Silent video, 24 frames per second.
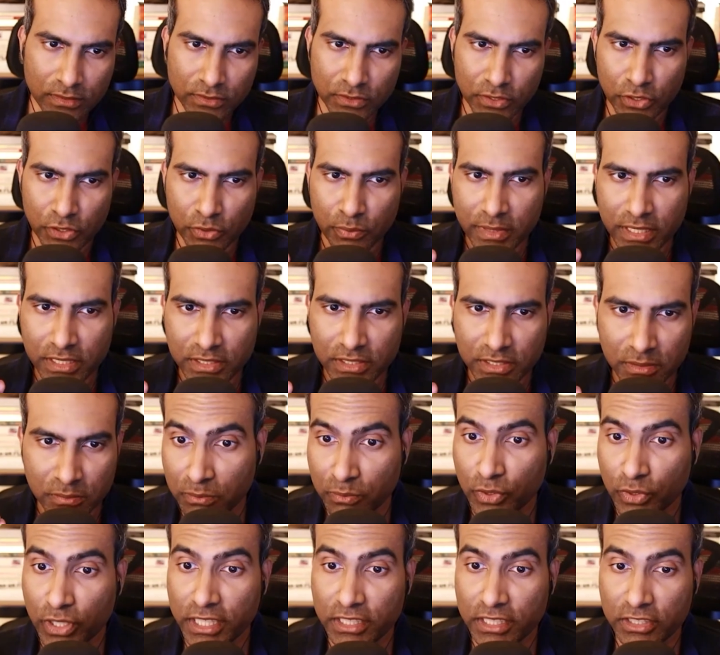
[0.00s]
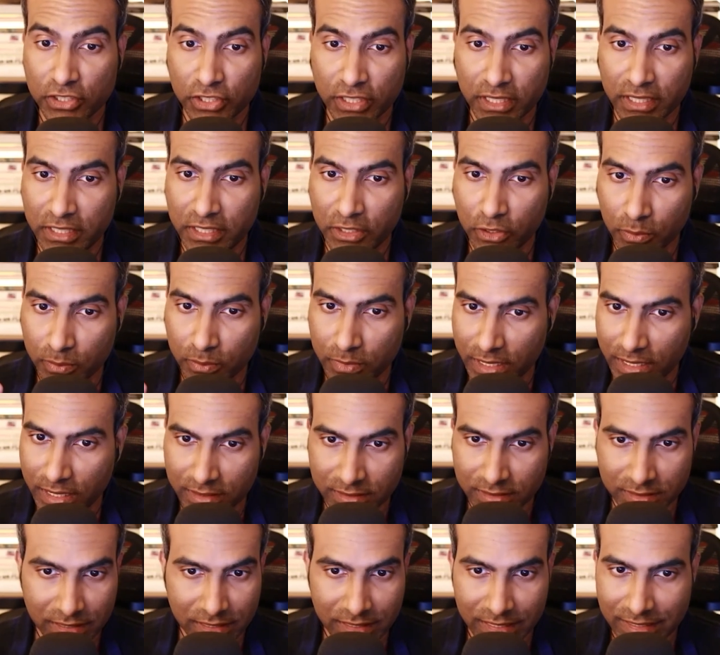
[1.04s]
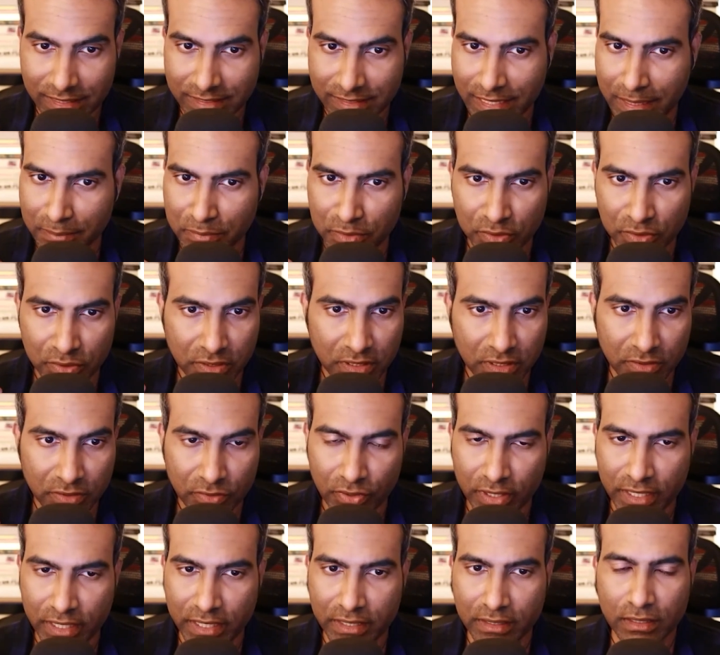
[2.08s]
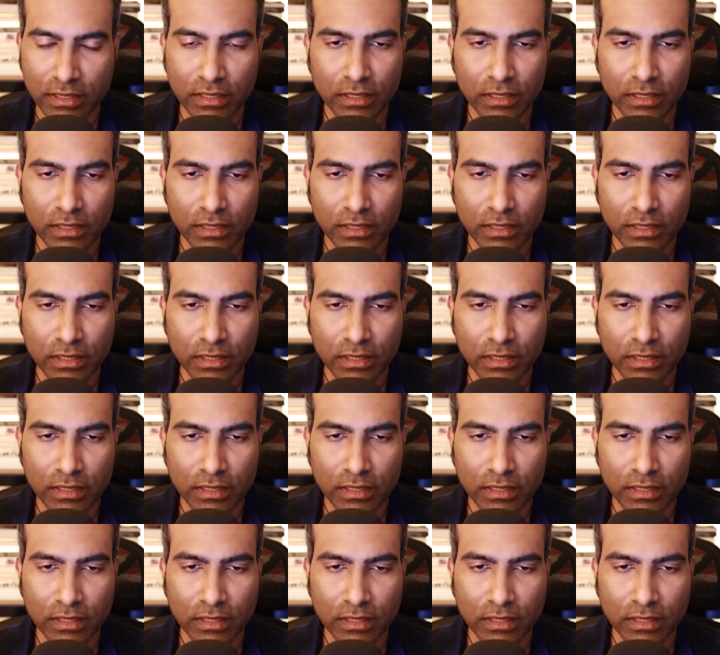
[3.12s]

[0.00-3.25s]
So you mentioned bright, shiny objects, and that's mm-hmm. absolutely mm -hmm. right.